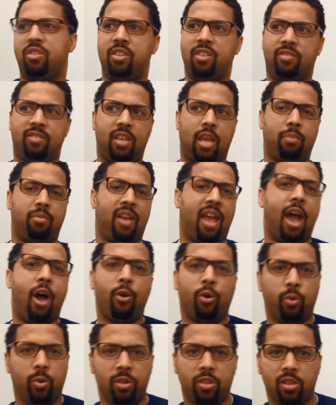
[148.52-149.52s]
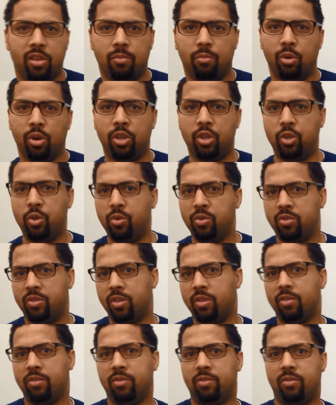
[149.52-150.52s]
this type of algorithm, or
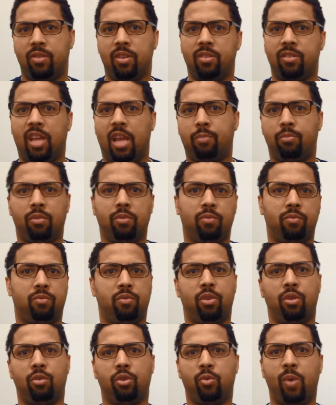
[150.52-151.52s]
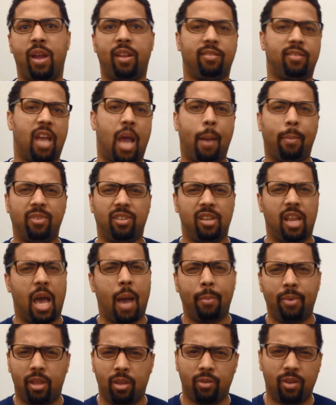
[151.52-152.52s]
uses this type of greatest common
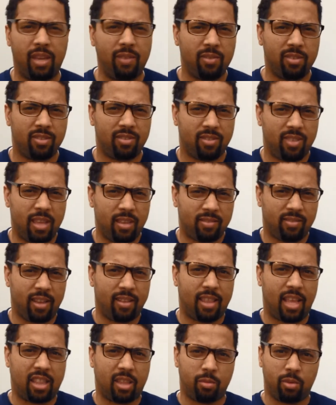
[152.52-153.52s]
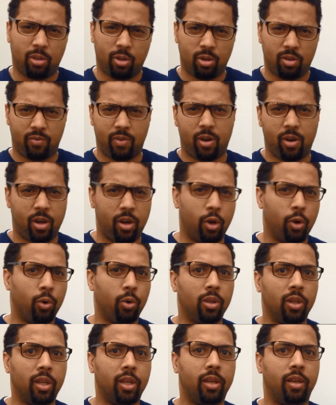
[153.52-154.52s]
denominator. Even things like that we learn very
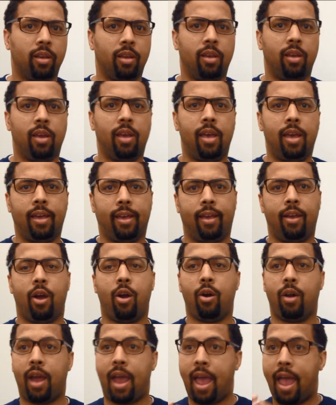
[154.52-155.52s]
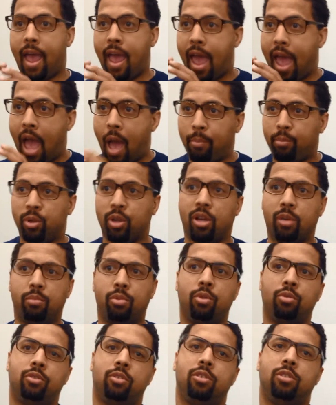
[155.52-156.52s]
early are
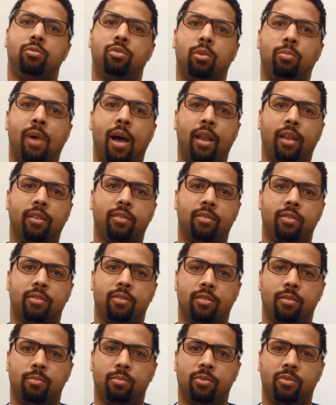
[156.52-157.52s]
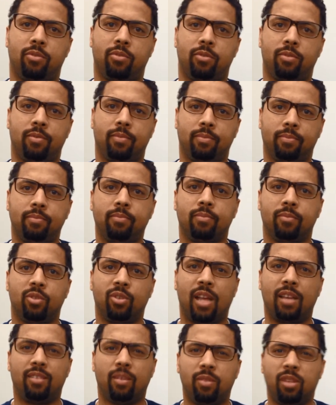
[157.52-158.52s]
applicable to robotic systems.
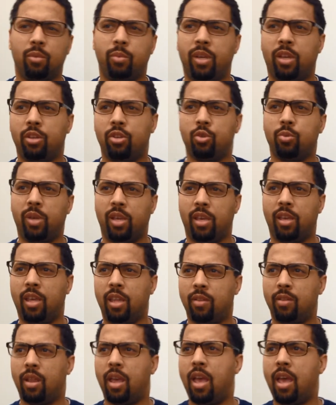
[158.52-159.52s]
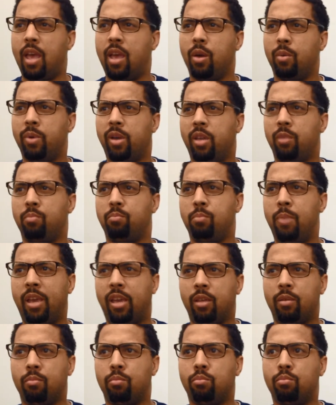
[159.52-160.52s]
So that's something we can do. We can
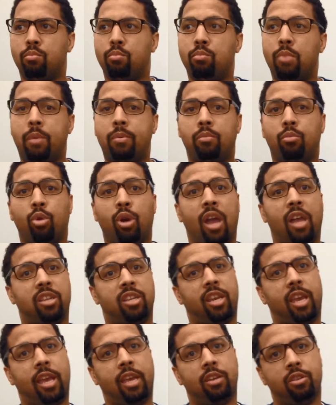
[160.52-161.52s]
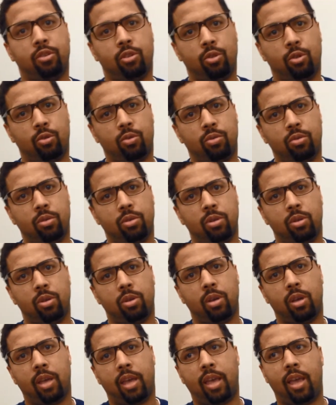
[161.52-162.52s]
make it maybe more educational
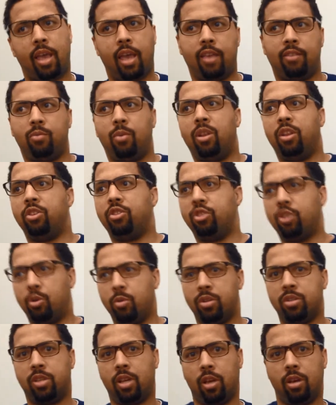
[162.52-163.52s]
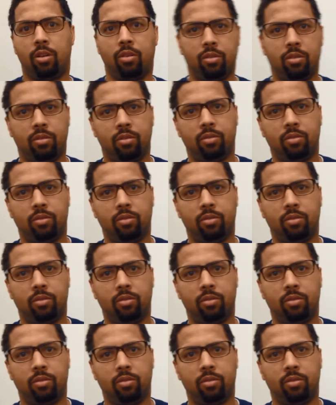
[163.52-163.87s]
as well as show and tell.